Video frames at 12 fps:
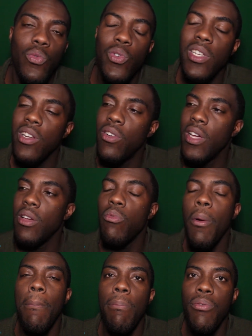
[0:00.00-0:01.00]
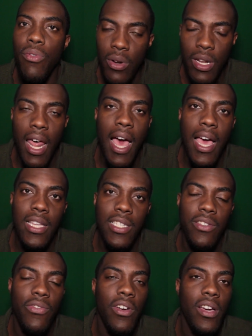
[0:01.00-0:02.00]
We know he will brutalize
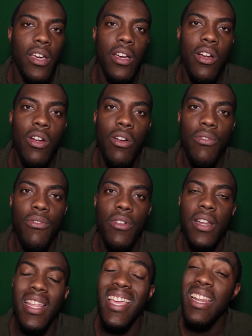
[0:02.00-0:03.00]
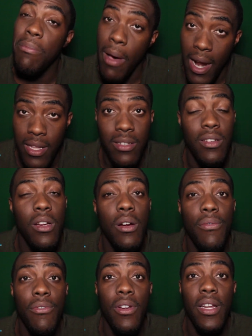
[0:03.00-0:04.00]
his fucking girlfriend, anybody's
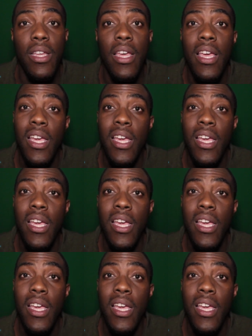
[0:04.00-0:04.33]
girlfriend,